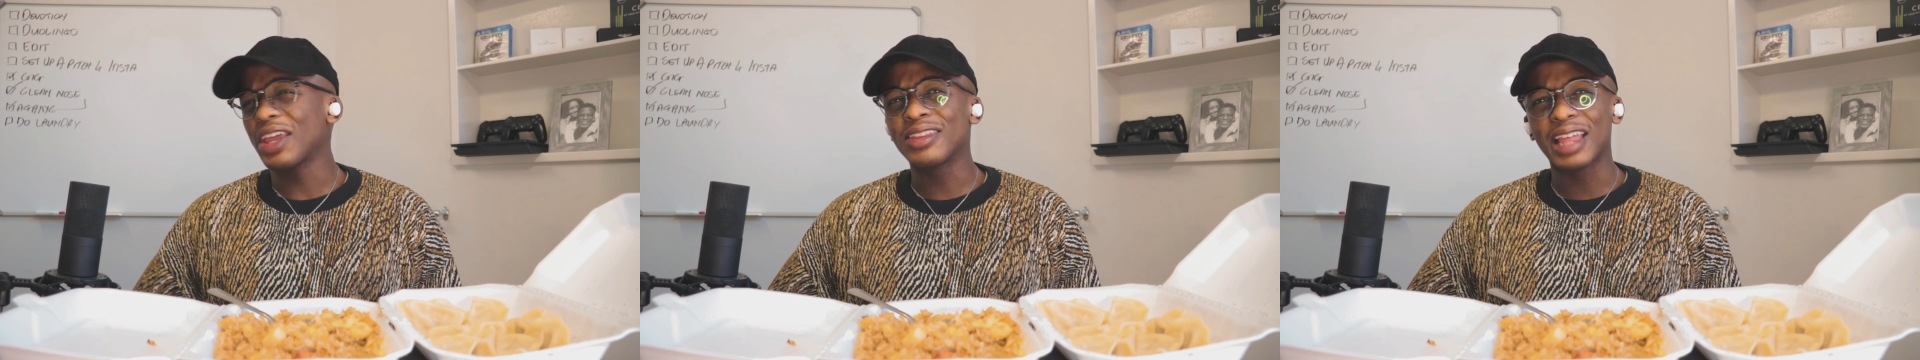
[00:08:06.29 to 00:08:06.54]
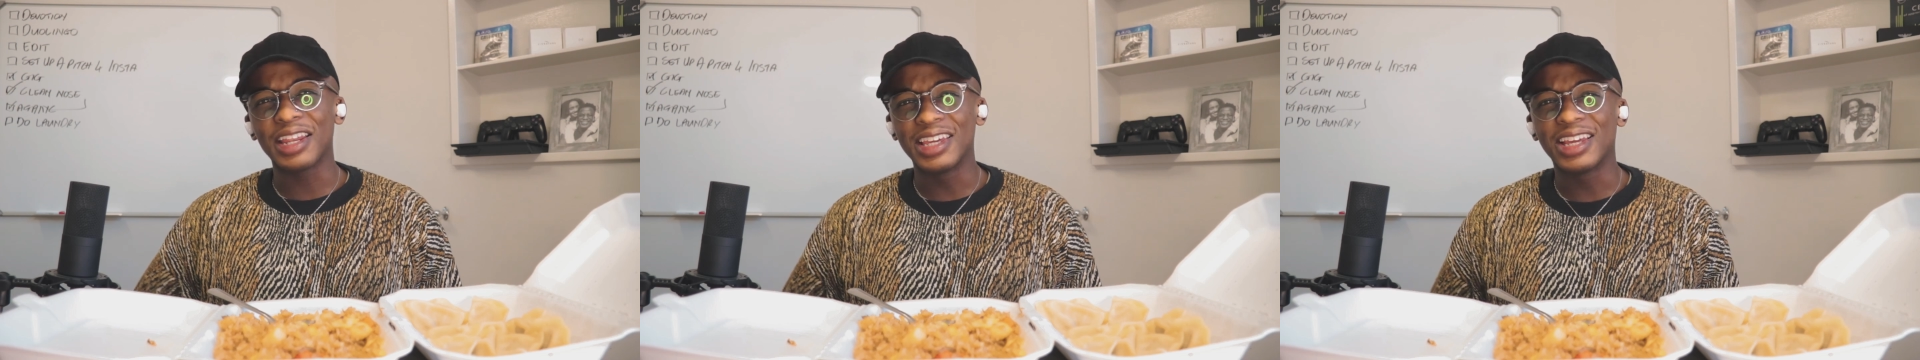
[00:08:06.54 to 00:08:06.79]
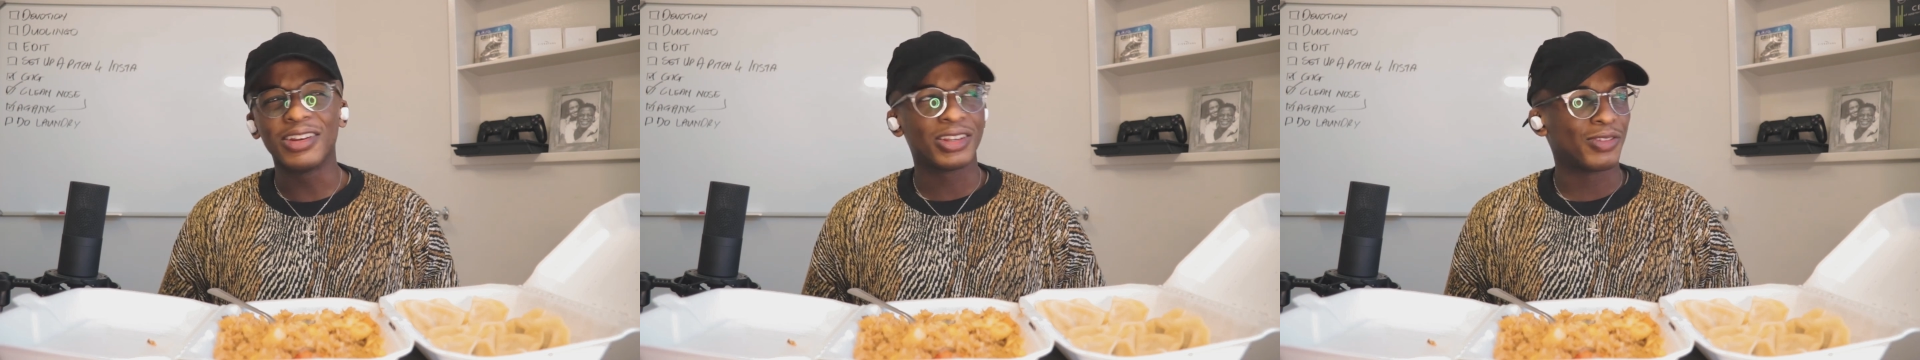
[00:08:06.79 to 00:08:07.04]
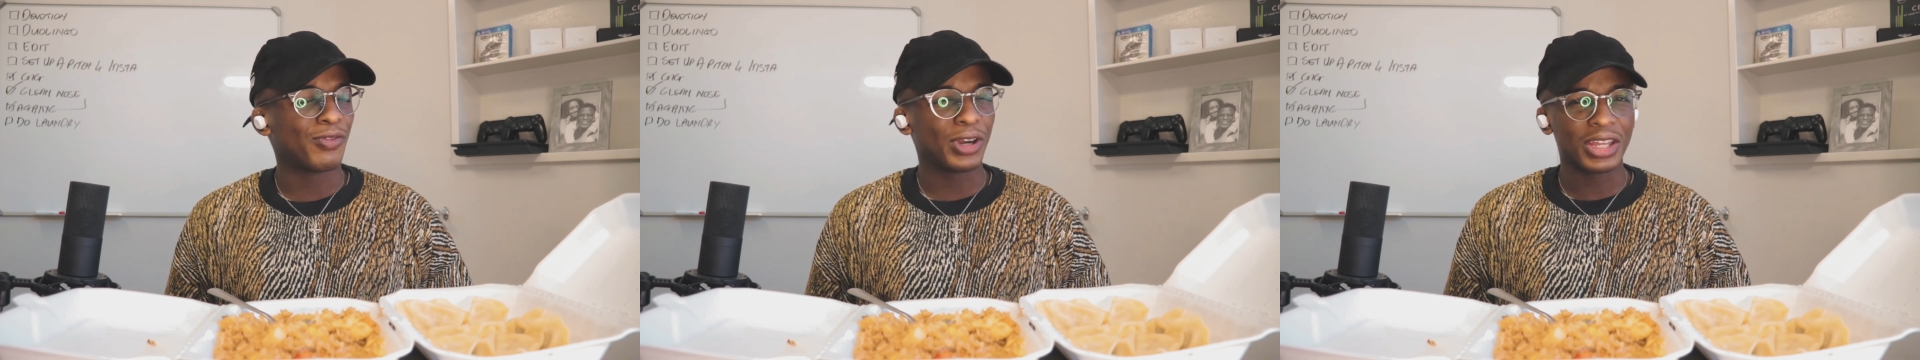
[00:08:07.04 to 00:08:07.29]
think that he
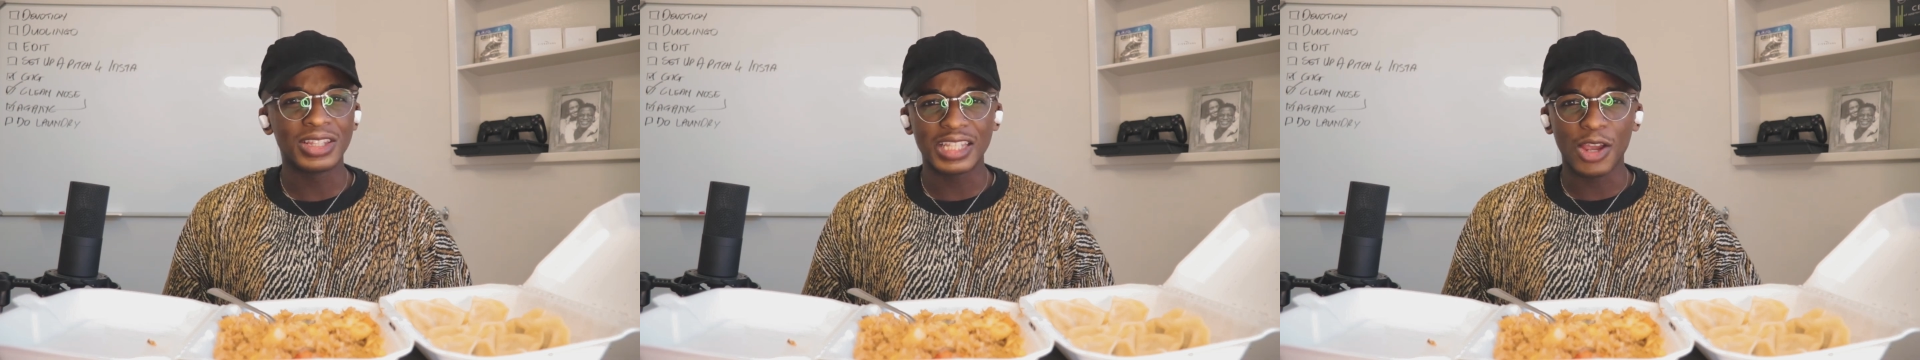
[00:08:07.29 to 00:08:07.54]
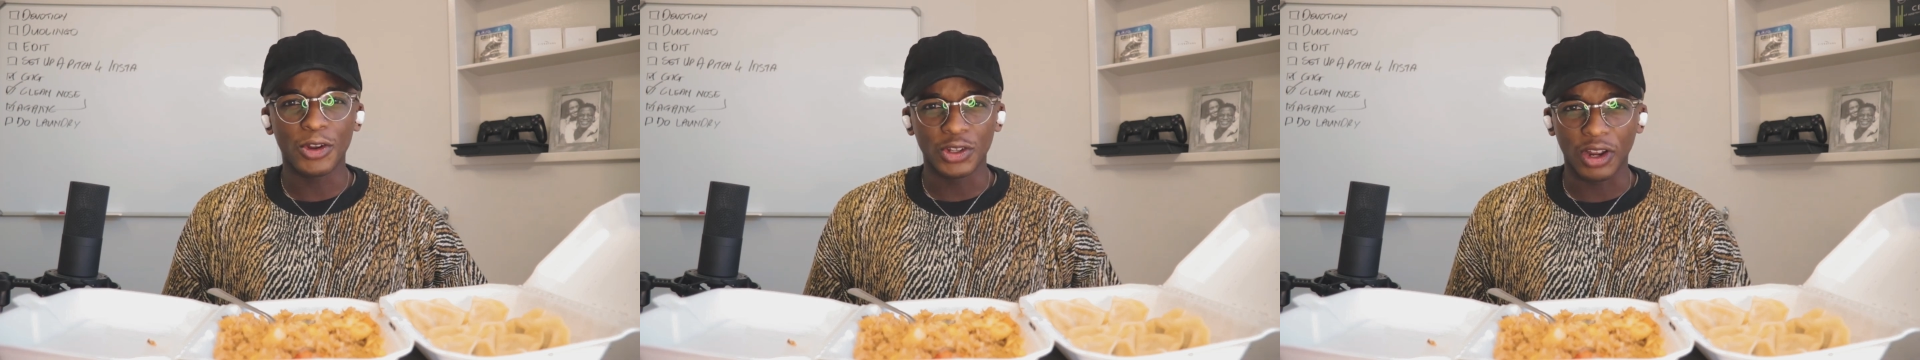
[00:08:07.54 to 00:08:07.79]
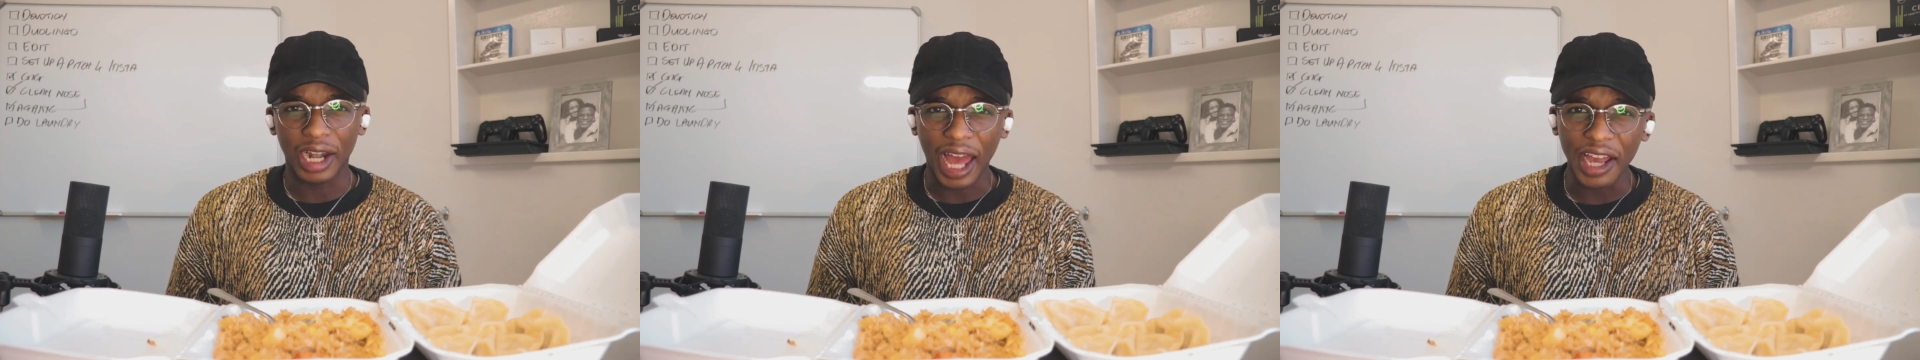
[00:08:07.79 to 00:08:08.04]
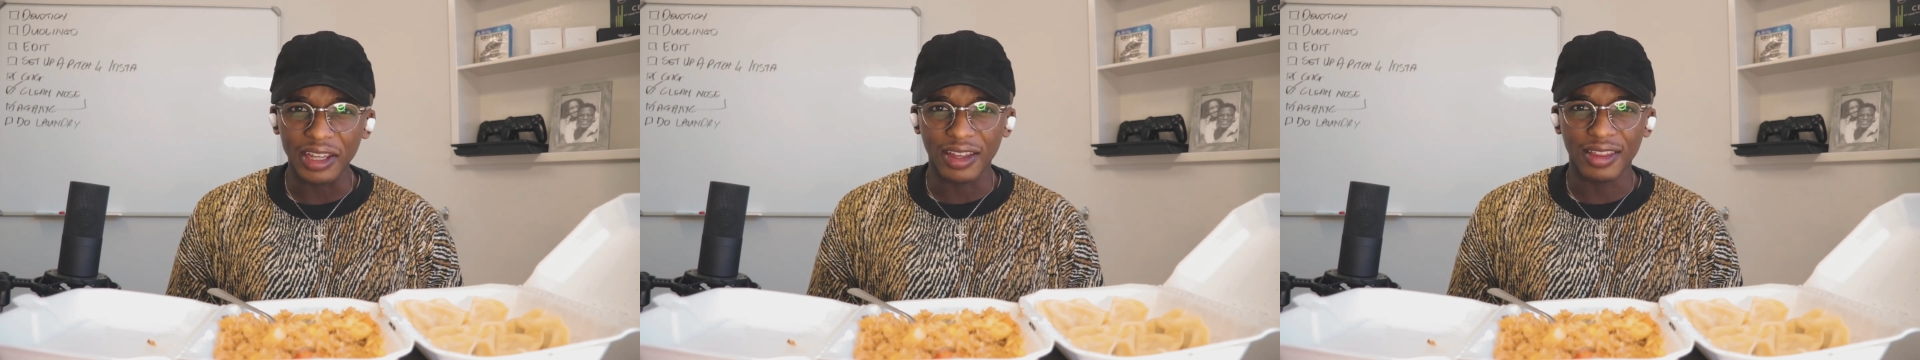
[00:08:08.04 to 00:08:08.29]
can freaking take on
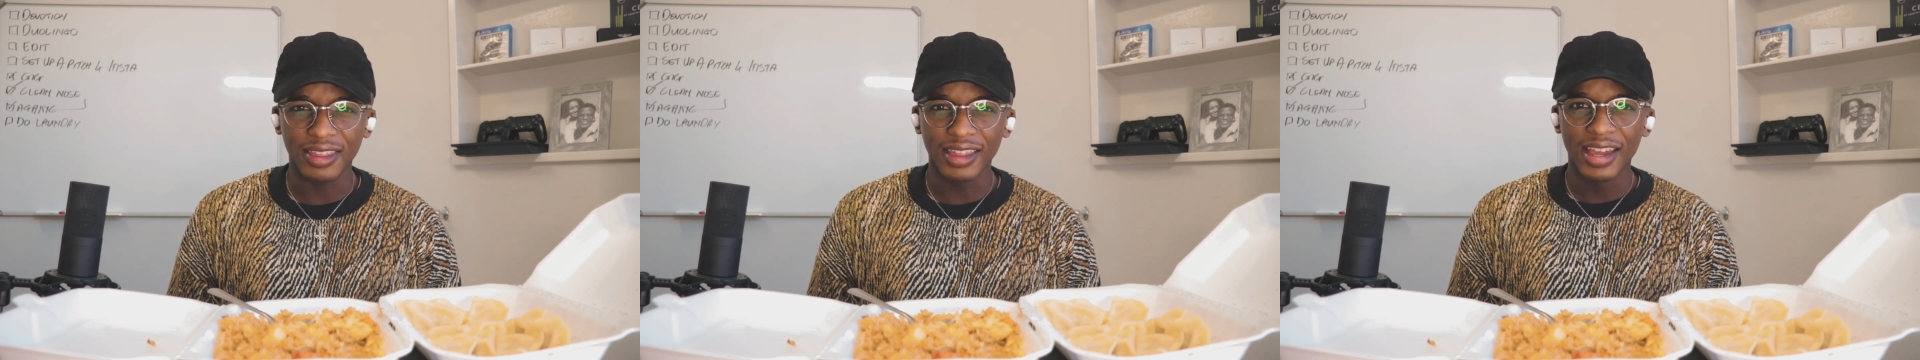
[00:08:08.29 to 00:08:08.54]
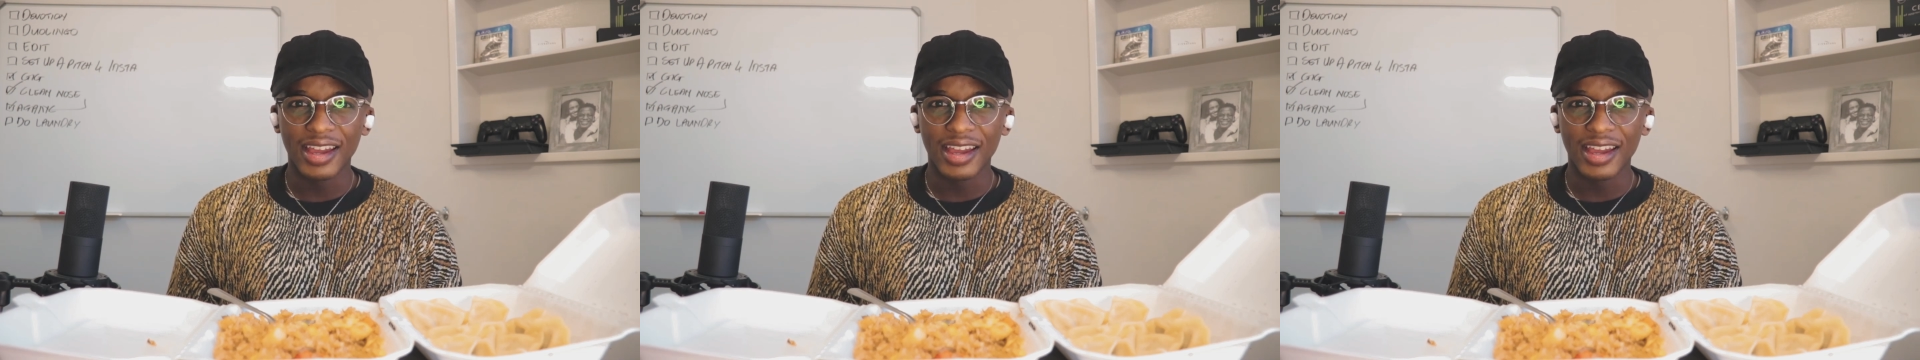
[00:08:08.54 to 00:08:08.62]
Goliath?